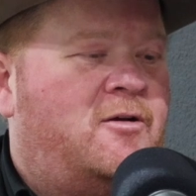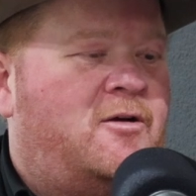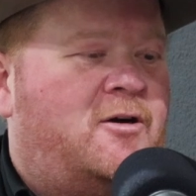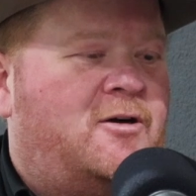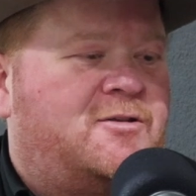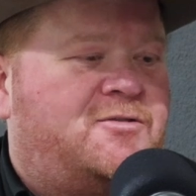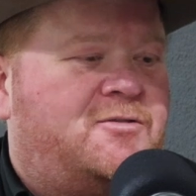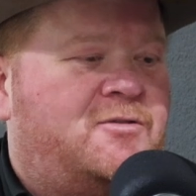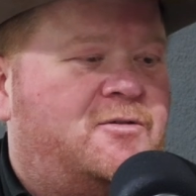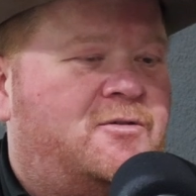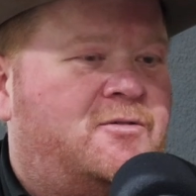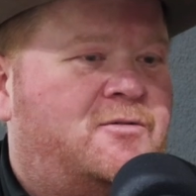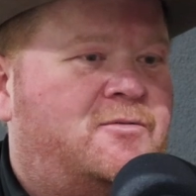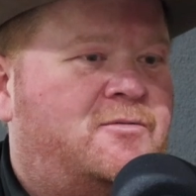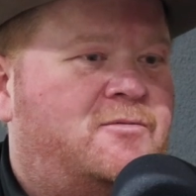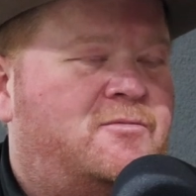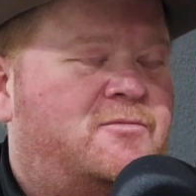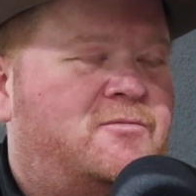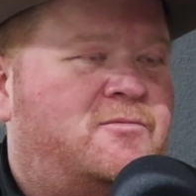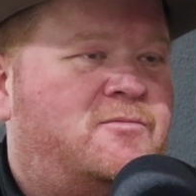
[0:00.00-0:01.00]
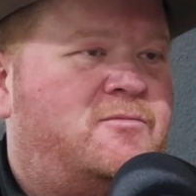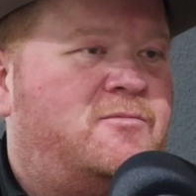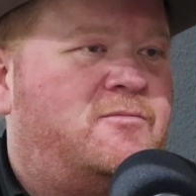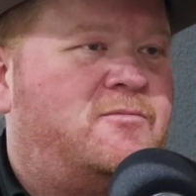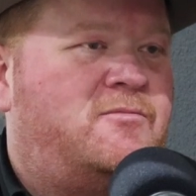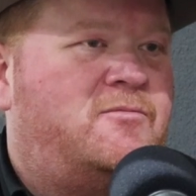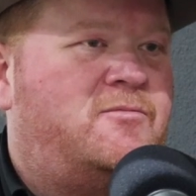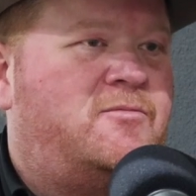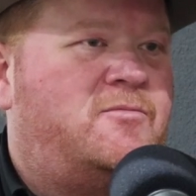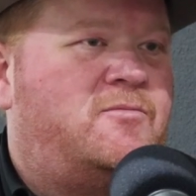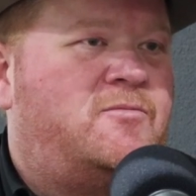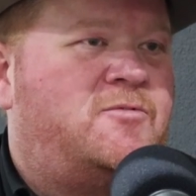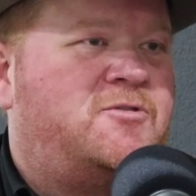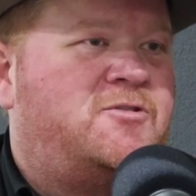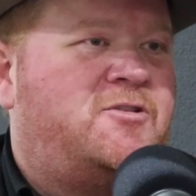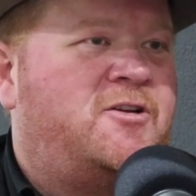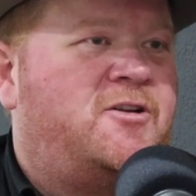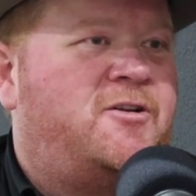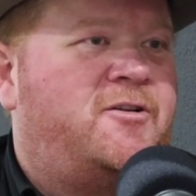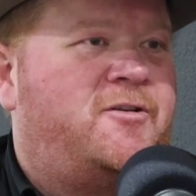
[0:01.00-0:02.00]
also,
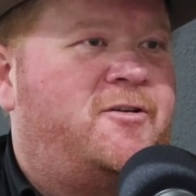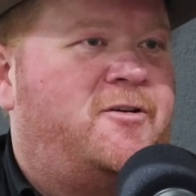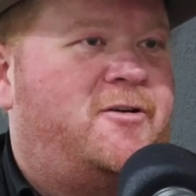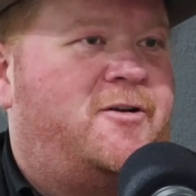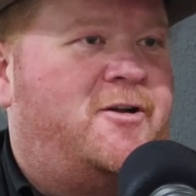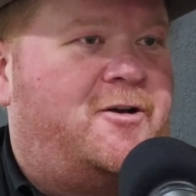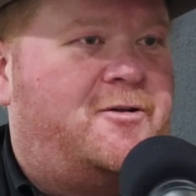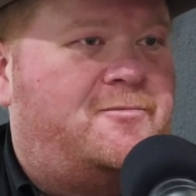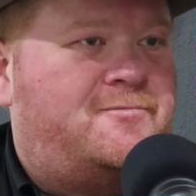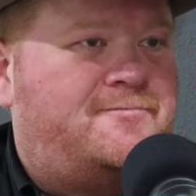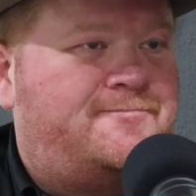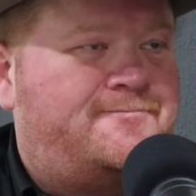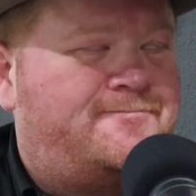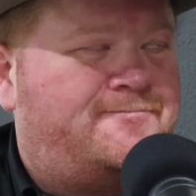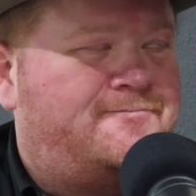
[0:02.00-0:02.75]
let's get into your dad.